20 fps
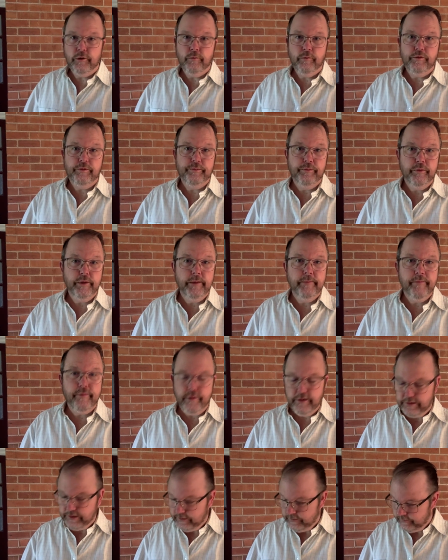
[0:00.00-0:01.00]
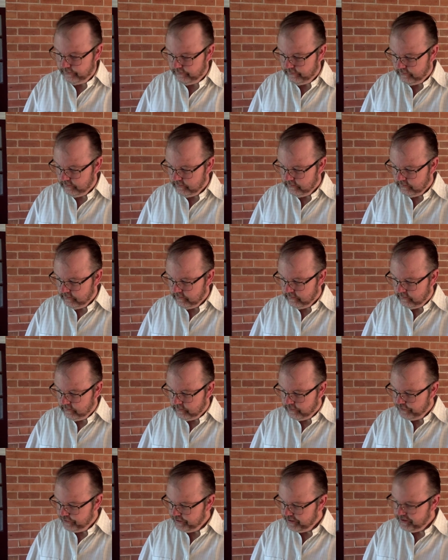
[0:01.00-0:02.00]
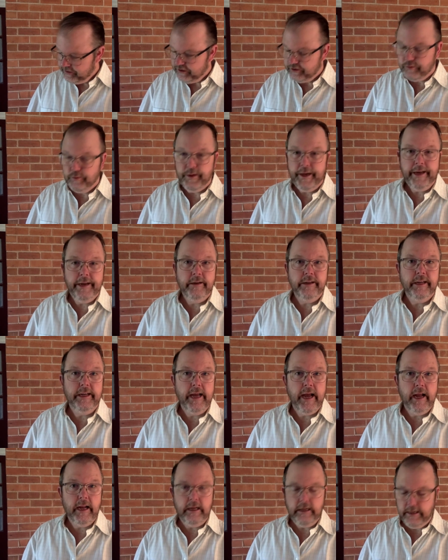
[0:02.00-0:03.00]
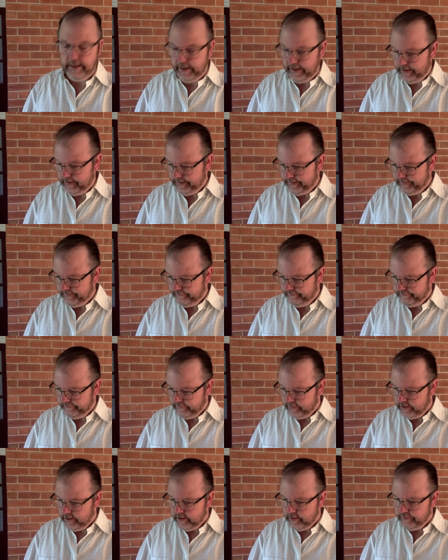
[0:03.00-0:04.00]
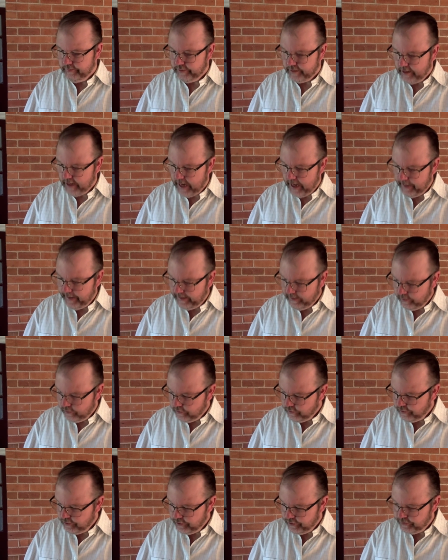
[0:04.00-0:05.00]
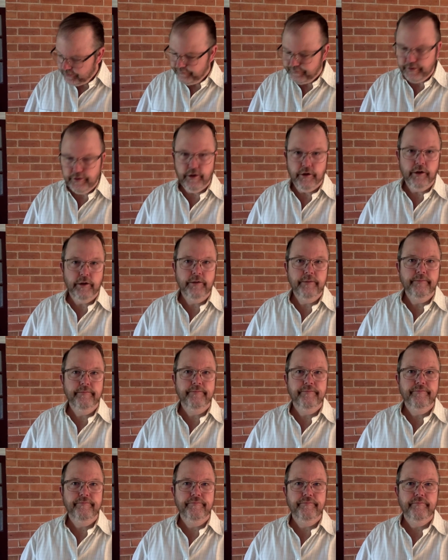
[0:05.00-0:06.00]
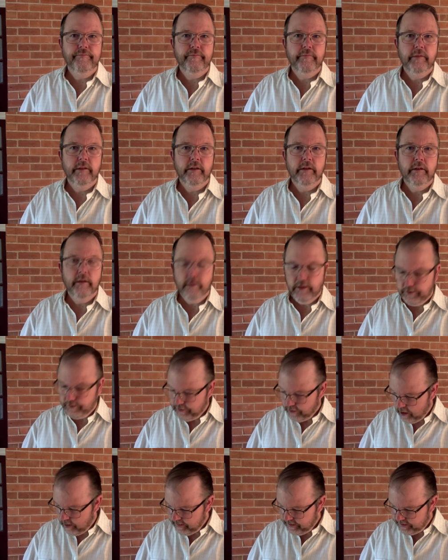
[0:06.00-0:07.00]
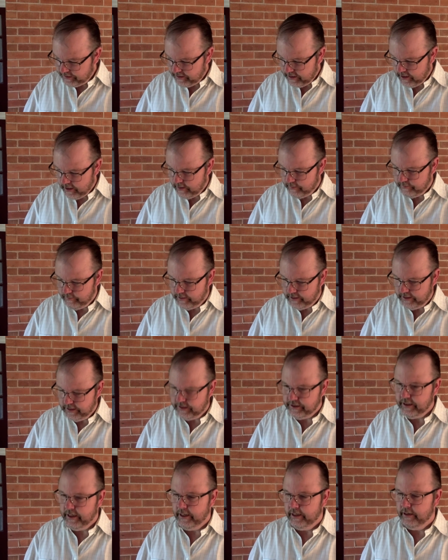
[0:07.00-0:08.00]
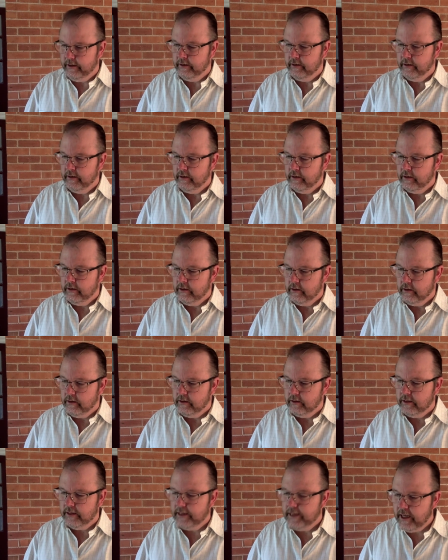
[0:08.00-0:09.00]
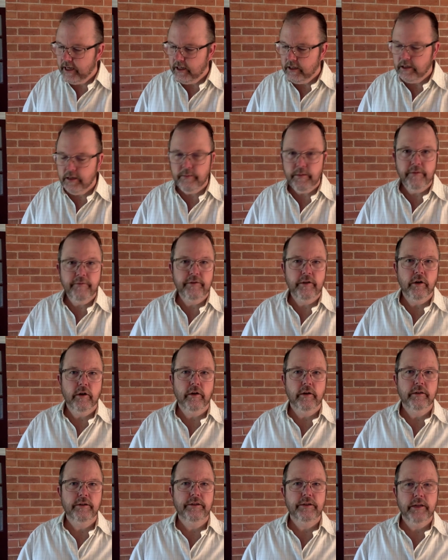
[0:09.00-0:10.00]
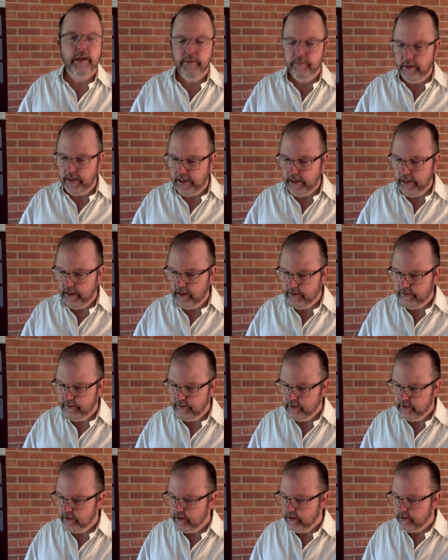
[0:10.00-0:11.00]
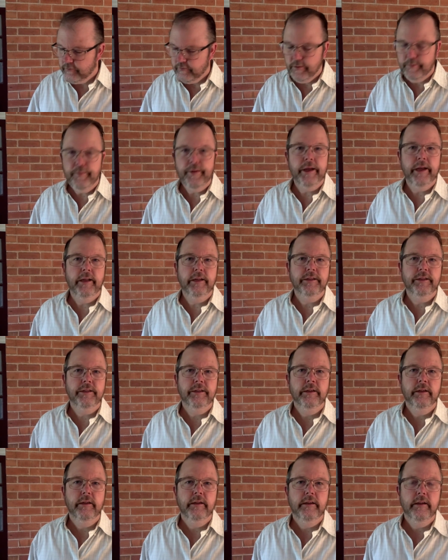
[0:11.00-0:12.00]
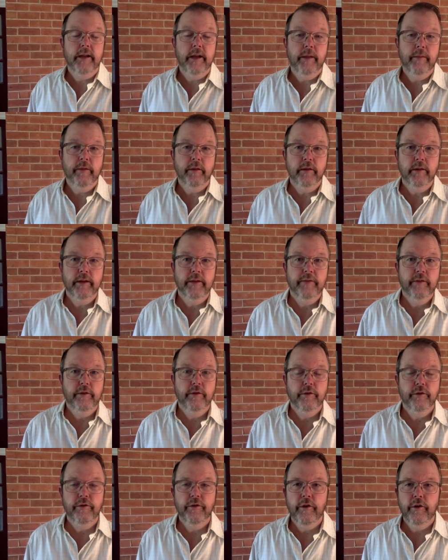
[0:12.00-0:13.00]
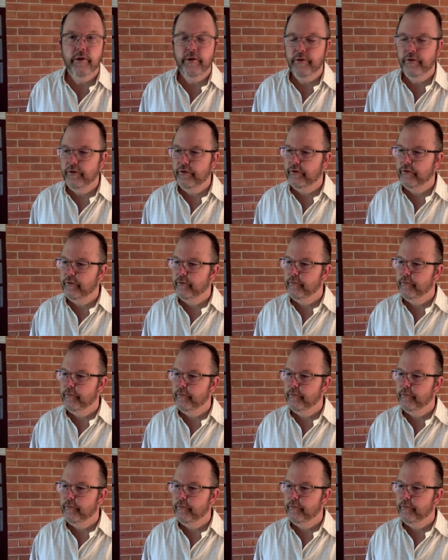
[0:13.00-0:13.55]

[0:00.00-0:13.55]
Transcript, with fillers: was put in prison, Jesus went into Galilee, proclaiming the good news of God. The time has come, he said. The kingdom of God has come near. Repent and believe the good news.